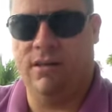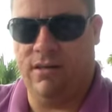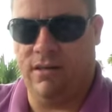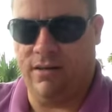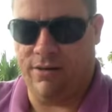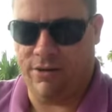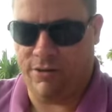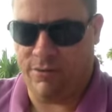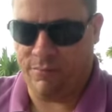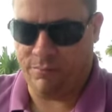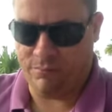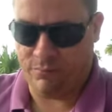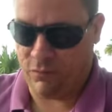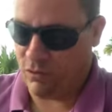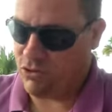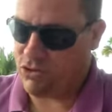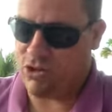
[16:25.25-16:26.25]

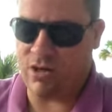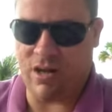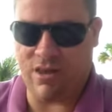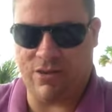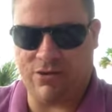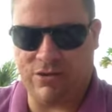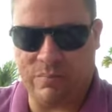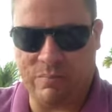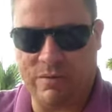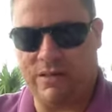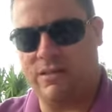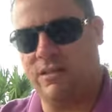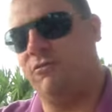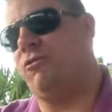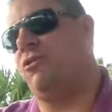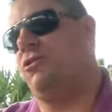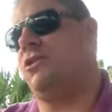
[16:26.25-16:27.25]
Which is a big
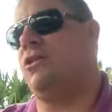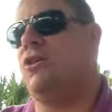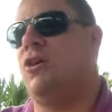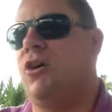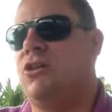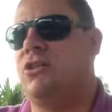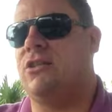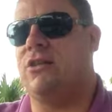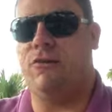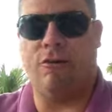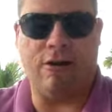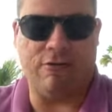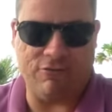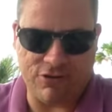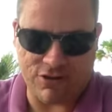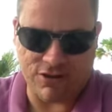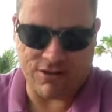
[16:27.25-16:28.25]
difference in cost there,
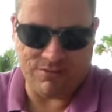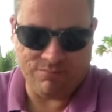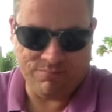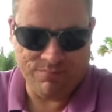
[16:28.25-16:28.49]
obviously.